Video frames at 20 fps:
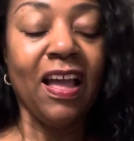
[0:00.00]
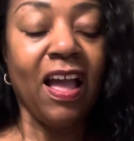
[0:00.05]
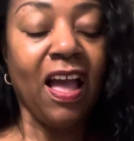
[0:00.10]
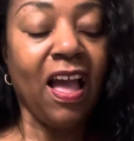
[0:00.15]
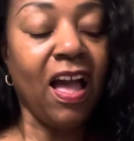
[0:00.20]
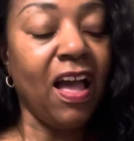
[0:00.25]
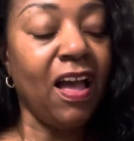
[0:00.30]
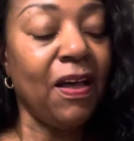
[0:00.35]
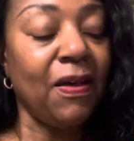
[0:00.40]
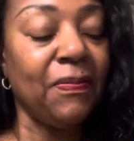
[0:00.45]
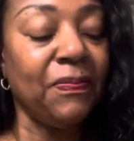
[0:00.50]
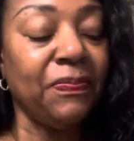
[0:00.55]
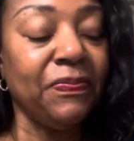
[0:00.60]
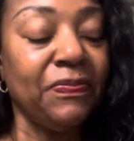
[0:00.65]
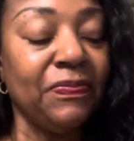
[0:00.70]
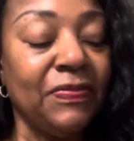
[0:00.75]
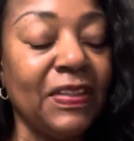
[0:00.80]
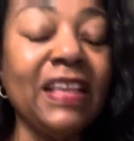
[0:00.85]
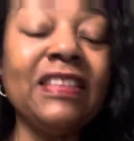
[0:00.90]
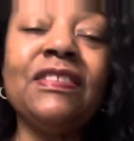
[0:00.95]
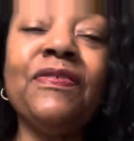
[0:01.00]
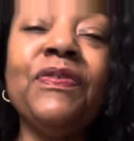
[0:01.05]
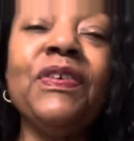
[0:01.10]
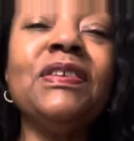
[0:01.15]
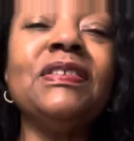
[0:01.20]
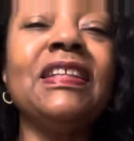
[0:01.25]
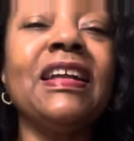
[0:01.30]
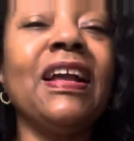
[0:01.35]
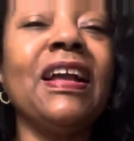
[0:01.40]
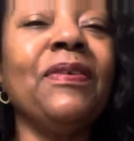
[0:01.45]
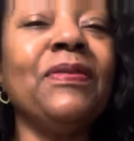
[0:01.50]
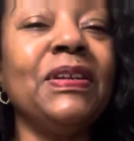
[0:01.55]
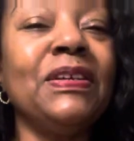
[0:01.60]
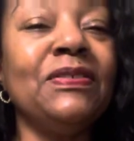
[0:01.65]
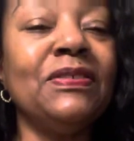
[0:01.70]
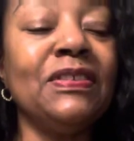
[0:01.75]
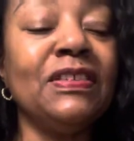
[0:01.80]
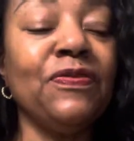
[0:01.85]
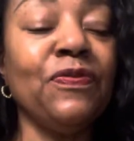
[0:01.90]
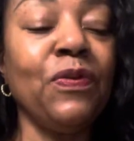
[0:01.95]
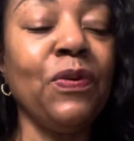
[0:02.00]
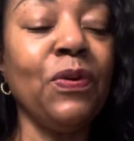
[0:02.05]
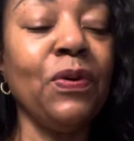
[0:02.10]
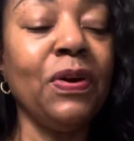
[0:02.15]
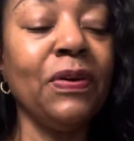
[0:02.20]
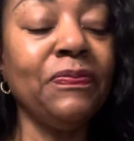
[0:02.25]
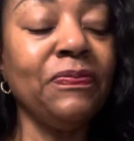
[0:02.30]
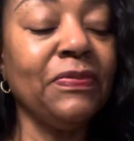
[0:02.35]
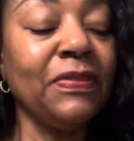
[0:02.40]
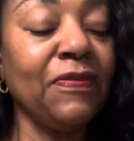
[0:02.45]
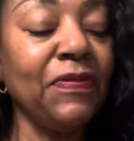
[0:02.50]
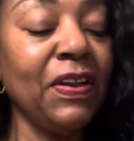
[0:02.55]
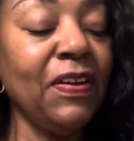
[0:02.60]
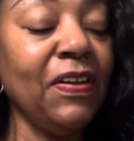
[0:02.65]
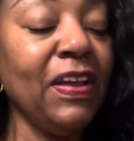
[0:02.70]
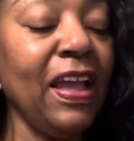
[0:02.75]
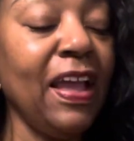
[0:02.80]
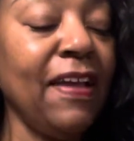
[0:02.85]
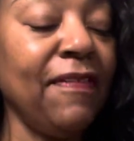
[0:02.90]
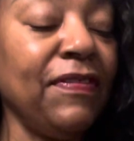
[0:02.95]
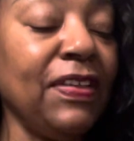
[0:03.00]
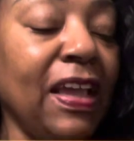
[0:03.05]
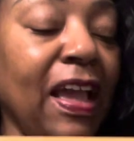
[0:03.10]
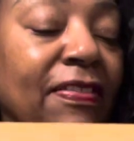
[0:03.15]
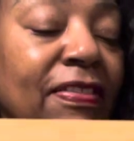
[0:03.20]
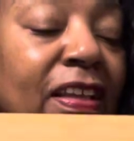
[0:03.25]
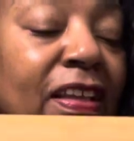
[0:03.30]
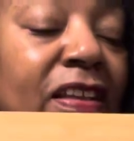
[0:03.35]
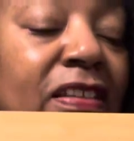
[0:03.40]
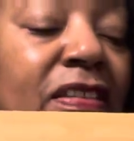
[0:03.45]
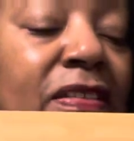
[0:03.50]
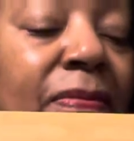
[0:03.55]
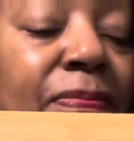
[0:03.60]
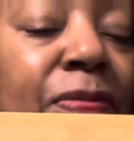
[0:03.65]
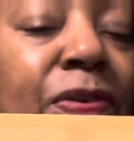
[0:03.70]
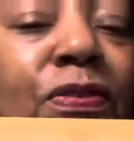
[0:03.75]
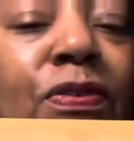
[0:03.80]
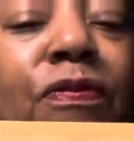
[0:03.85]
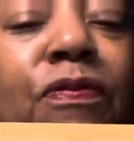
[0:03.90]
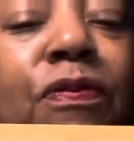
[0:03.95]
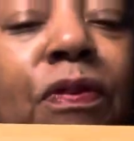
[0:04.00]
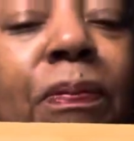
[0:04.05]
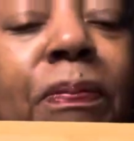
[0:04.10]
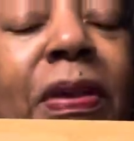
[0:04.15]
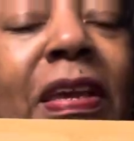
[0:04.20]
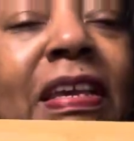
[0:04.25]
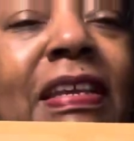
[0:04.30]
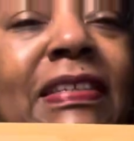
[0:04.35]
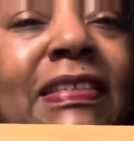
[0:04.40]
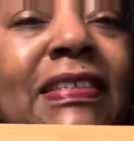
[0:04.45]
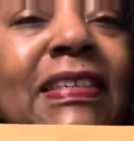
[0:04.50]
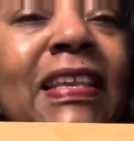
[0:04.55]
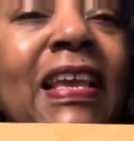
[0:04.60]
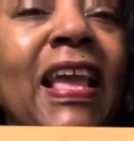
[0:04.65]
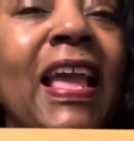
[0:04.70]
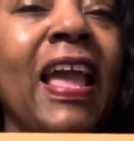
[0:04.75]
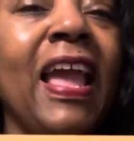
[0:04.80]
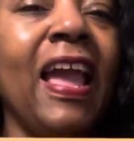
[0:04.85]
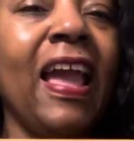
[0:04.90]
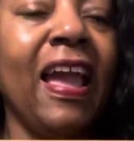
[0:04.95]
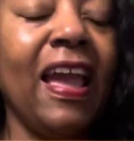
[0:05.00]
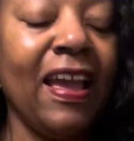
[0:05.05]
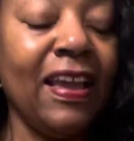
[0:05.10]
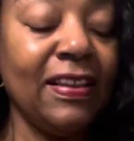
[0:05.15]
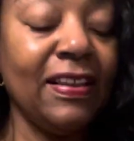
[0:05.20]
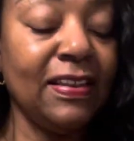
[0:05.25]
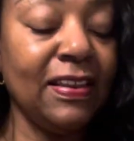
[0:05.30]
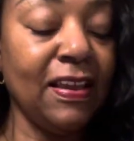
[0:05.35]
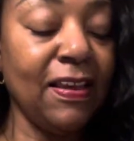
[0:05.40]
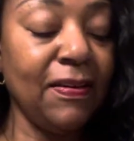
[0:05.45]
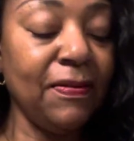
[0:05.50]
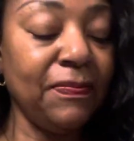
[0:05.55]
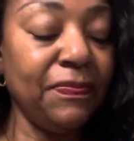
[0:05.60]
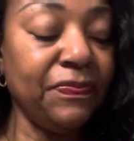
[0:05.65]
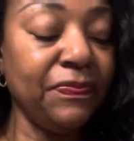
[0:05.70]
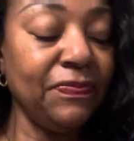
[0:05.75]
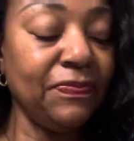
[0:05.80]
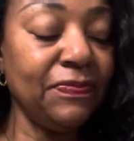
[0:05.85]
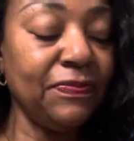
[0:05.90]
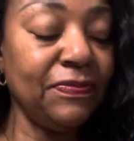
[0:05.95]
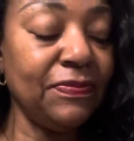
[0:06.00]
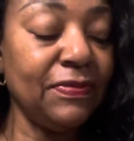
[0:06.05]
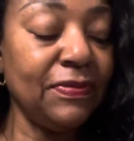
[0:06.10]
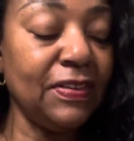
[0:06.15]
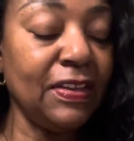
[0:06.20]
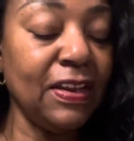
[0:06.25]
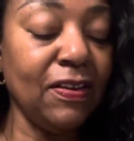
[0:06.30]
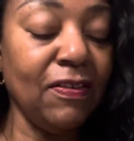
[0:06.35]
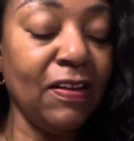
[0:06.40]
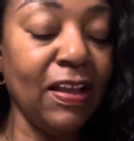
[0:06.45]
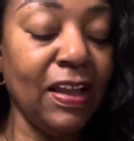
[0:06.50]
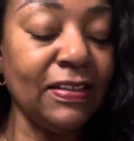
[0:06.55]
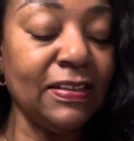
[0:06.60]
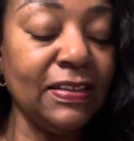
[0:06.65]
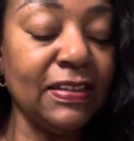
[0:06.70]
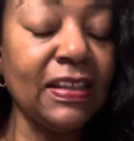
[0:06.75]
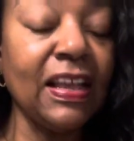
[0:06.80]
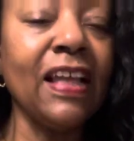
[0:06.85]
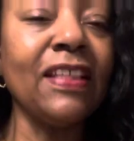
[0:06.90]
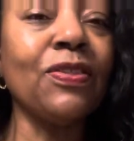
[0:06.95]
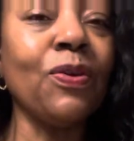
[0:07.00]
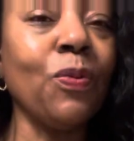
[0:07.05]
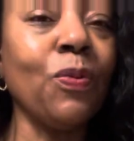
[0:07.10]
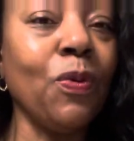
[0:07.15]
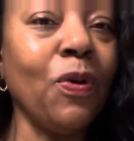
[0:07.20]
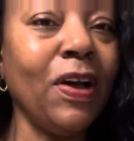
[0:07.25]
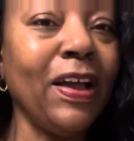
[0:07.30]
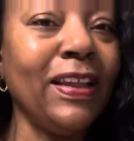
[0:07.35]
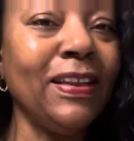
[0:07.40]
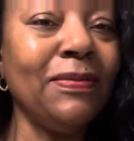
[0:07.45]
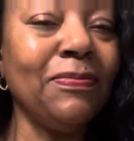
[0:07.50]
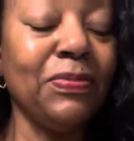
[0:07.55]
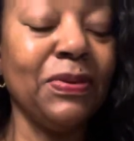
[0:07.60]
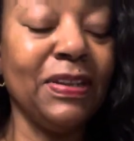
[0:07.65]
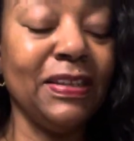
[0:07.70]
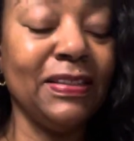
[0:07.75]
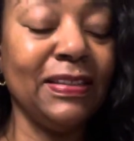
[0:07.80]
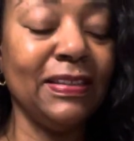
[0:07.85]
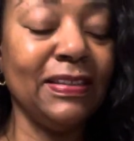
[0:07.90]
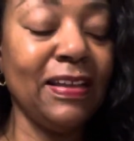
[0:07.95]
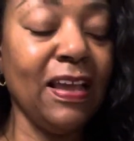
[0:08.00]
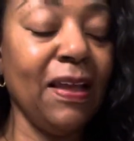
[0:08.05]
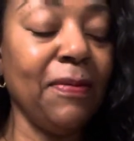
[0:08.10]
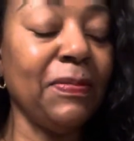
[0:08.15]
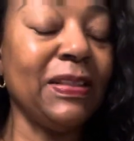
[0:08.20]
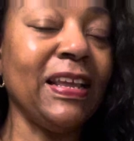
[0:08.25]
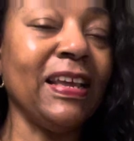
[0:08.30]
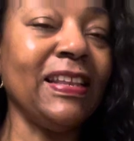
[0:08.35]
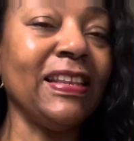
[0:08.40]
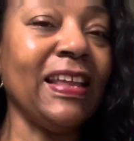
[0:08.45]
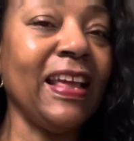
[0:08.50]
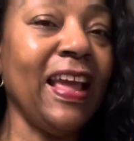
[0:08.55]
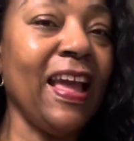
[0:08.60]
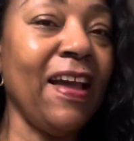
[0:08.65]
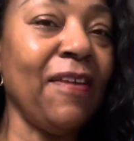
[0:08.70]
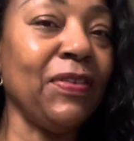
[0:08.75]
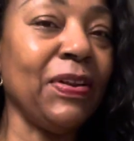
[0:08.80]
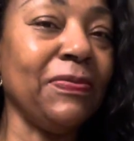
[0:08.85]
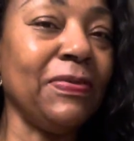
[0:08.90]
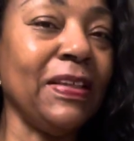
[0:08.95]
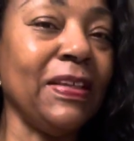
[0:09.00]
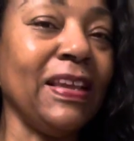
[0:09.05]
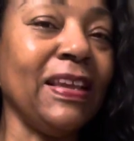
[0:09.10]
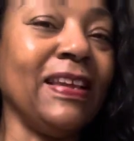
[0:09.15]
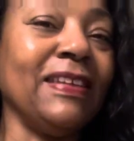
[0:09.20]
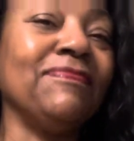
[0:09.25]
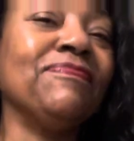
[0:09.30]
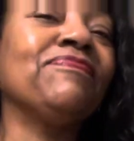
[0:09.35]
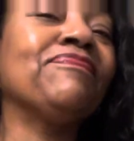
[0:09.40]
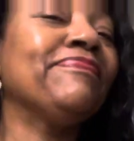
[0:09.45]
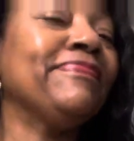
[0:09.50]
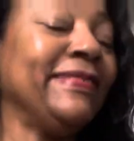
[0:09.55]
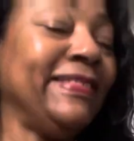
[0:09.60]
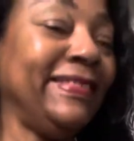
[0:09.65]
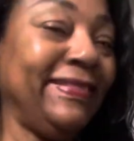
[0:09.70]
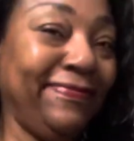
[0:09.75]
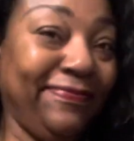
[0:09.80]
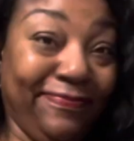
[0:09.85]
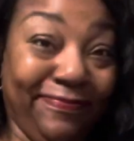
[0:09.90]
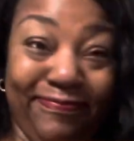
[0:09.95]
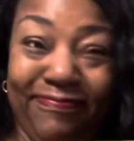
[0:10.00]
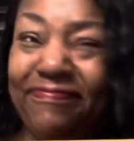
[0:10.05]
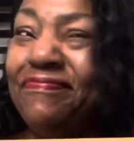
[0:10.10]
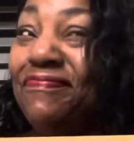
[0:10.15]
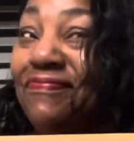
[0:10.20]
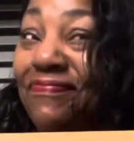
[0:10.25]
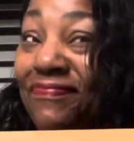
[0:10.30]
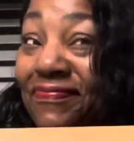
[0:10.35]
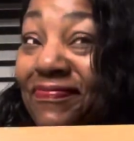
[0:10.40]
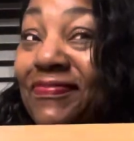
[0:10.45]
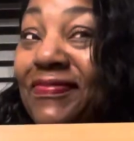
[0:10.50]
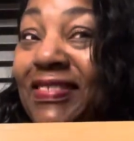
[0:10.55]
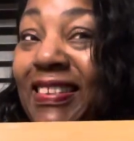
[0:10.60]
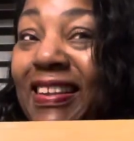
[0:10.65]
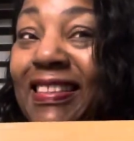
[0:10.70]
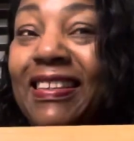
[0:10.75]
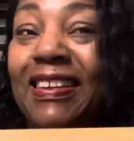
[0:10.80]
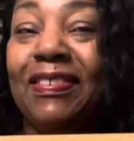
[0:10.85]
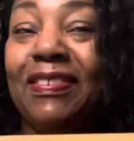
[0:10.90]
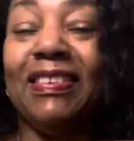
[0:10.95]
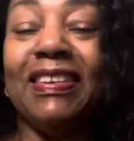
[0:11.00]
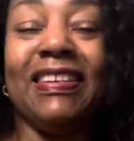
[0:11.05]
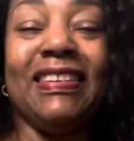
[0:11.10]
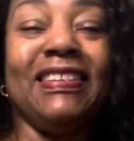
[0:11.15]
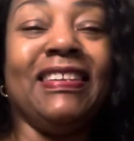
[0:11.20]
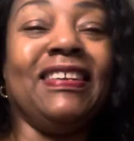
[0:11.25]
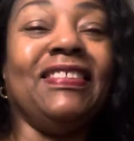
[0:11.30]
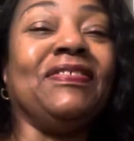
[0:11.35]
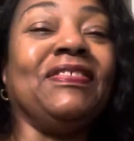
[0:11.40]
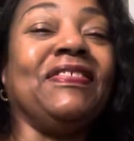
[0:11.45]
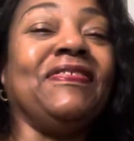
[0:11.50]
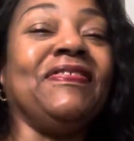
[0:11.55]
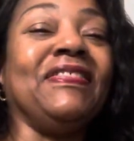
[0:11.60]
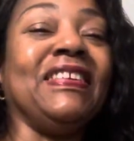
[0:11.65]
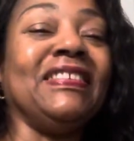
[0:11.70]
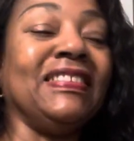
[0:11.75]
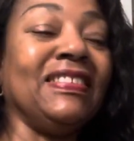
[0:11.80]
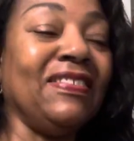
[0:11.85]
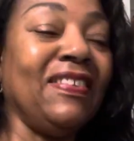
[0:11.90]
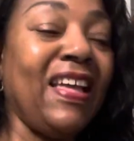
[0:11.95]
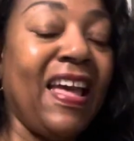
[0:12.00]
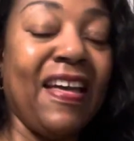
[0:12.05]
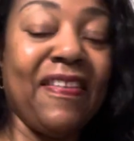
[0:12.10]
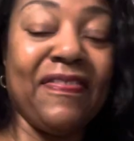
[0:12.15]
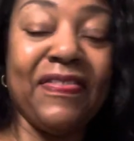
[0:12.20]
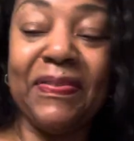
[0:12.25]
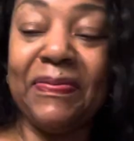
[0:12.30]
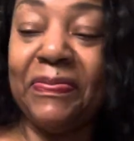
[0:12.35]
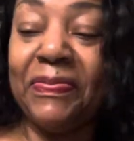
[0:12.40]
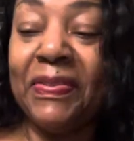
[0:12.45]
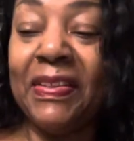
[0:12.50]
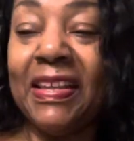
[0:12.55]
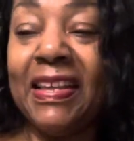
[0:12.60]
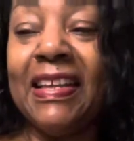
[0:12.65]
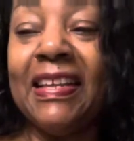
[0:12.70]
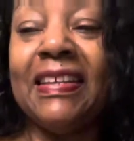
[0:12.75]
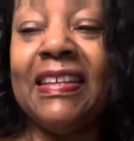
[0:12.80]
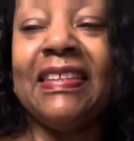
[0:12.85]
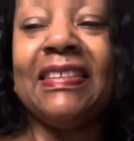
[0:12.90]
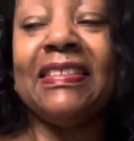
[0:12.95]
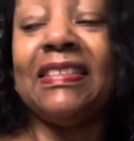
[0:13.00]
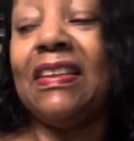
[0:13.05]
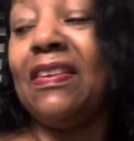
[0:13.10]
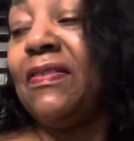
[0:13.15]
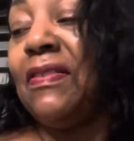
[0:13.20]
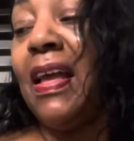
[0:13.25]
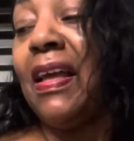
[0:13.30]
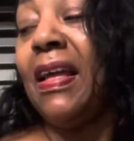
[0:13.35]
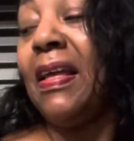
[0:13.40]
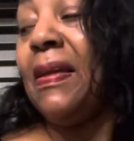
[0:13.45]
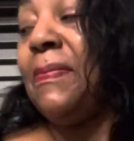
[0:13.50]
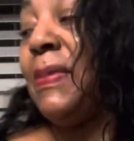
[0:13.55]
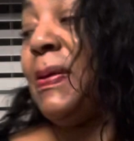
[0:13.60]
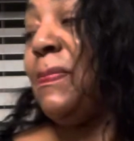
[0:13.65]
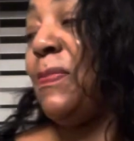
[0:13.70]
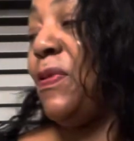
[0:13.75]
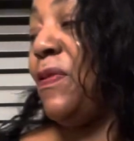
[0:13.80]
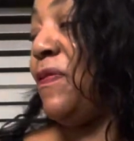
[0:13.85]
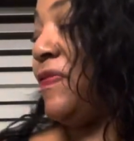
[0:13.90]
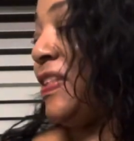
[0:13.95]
that's the first thing I want to use this for. Very heavy. I think it's a beautiful piece. And you know, I just got the one, but at the time, but now that I have it, I'm thinking, I think I'm gonna get another one if they still have them. So let me move